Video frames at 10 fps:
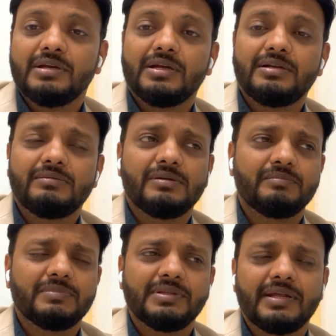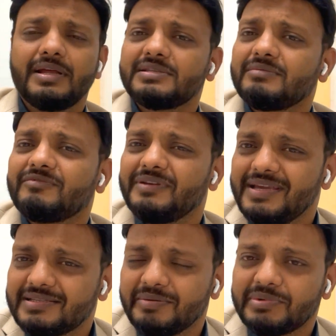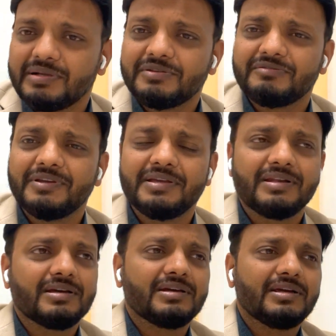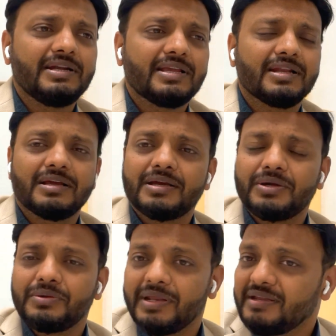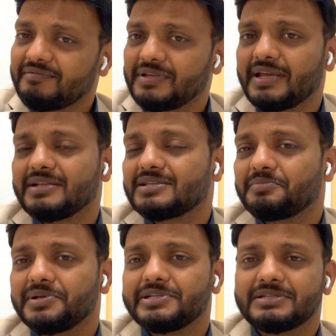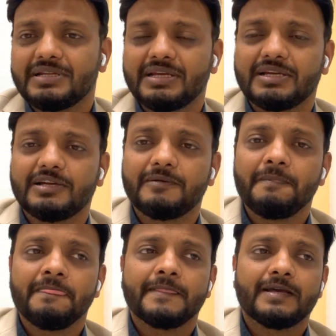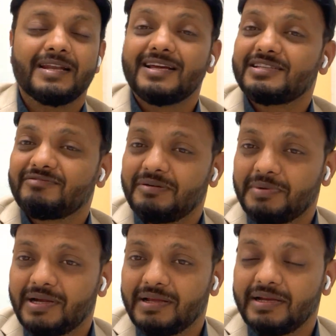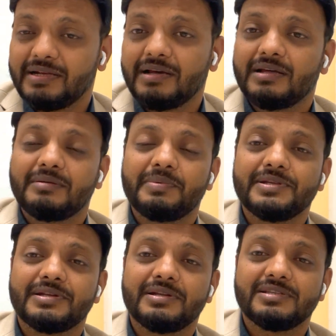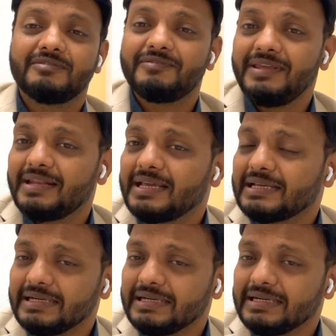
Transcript: And there are some vague symptoms where it can occur to any of the cancer patients, like a loss of appetite, or patient doesn't feel like